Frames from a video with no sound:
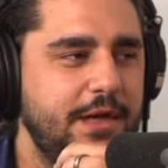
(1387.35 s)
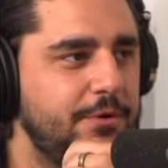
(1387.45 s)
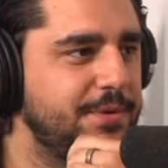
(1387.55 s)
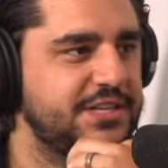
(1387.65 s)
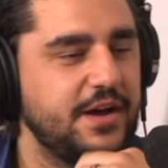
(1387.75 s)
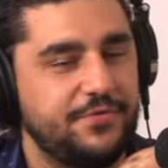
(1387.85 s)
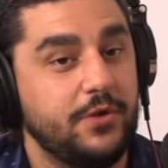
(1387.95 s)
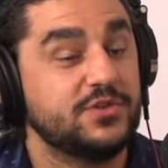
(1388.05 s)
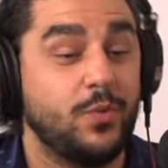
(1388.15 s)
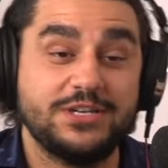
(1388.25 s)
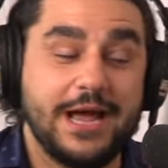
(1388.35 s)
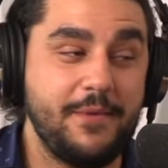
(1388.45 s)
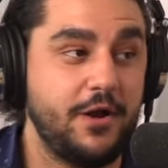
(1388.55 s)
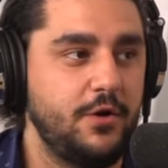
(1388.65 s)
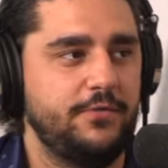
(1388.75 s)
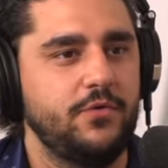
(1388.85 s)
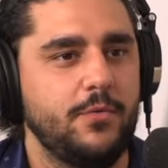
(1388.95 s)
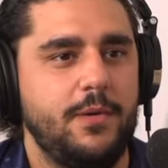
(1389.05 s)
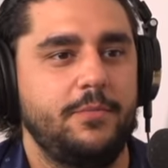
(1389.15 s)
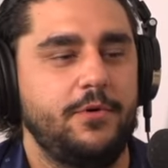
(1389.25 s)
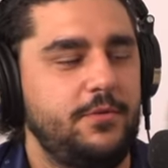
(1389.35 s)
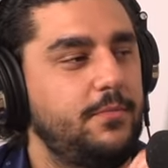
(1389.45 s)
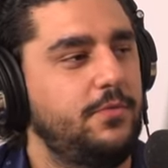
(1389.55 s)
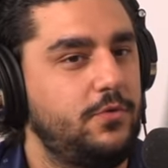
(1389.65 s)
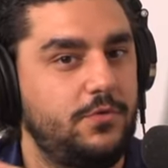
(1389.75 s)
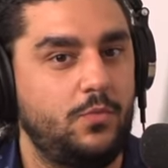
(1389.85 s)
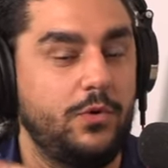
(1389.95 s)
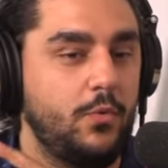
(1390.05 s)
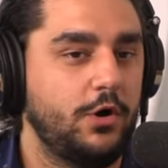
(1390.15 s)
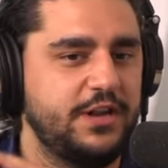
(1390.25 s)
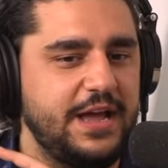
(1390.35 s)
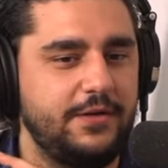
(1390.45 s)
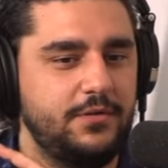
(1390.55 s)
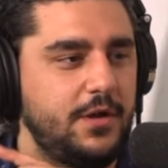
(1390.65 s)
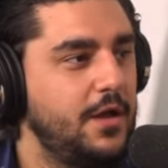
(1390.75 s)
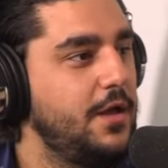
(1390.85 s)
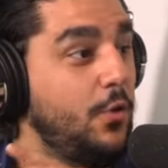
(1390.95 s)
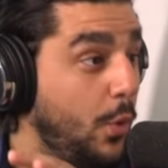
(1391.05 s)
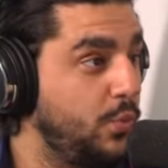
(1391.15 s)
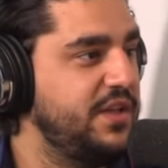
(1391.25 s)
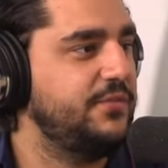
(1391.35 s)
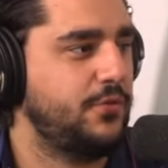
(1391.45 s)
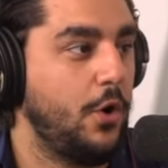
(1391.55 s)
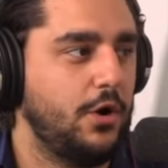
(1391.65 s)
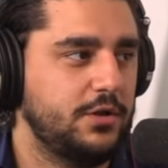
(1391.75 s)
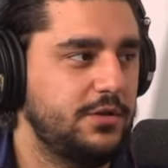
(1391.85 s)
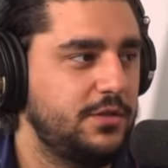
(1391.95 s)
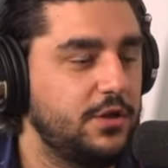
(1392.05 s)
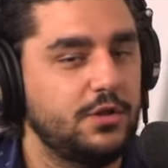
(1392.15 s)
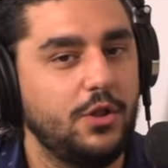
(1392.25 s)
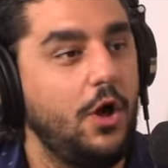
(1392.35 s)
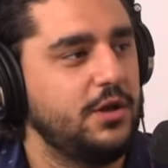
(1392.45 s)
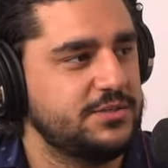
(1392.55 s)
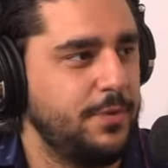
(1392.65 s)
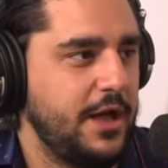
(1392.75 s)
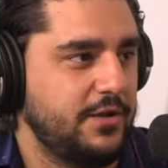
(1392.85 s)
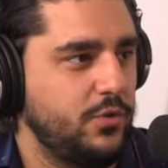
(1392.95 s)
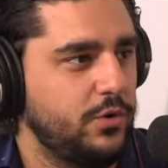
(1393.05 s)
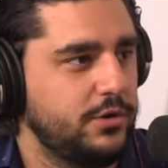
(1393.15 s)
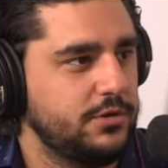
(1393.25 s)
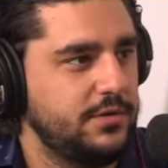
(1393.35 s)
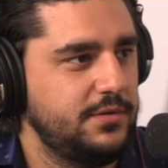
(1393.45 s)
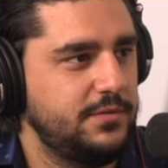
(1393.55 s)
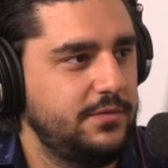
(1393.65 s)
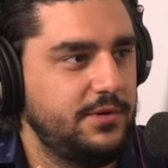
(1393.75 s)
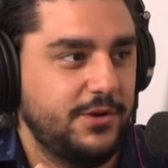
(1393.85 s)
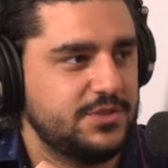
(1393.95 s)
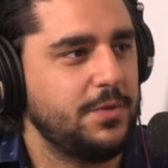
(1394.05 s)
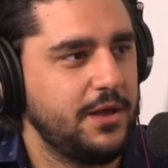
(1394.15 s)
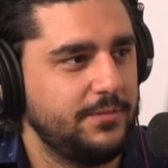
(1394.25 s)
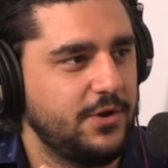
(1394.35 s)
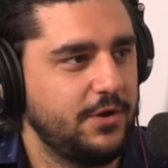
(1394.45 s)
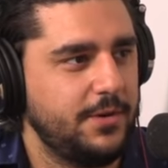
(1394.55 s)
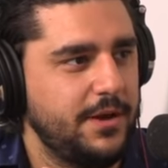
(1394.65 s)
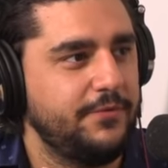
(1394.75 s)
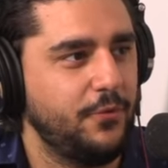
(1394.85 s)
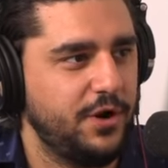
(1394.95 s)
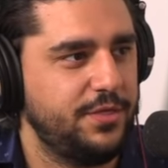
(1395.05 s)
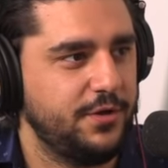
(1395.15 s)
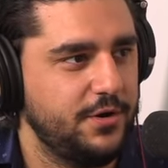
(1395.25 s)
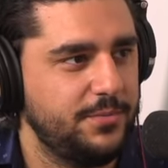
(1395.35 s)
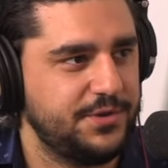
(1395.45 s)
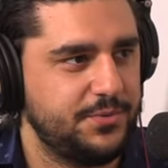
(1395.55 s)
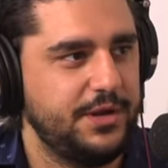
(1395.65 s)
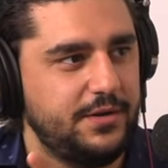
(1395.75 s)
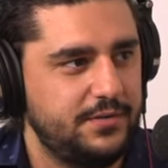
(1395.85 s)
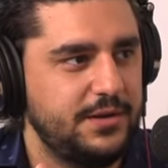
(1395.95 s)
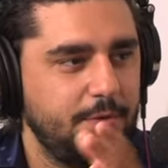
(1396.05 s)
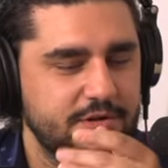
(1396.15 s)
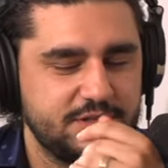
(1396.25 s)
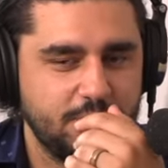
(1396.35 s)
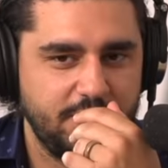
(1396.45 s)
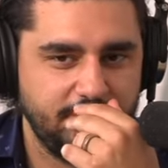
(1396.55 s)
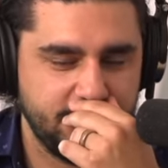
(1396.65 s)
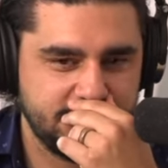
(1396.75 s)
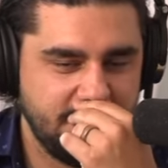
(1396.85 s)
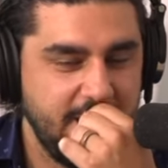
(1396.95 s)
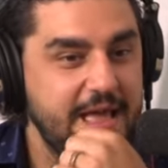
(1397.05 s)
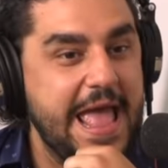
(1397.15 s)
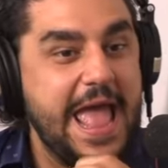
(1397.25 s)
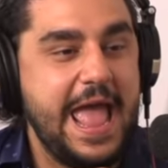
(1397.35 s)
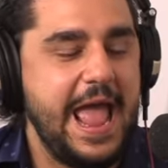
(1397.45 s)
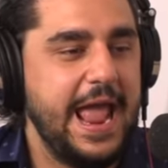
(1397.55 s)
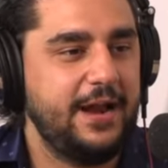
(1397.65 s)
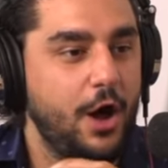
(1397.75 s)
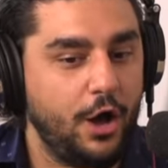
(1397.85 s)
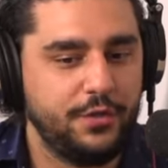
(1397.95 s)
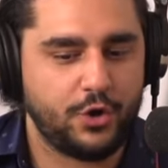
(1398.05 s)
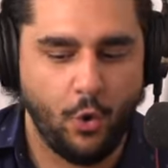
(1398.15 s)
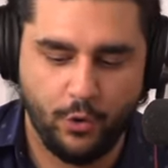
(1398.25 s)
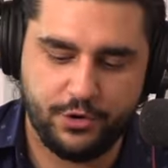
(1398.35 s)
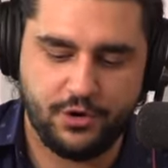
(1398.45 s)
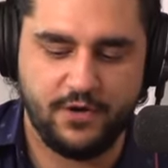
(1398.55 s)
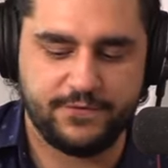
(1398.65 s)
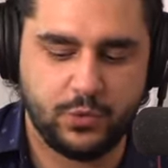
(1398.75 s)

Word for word: that would be tough. There was one time I don't know if you remember, you, we were walking down what we have called the longest block in the world. You know which block I'm talking about? 43rd between yeah. Ditmars and 21st and on the corner of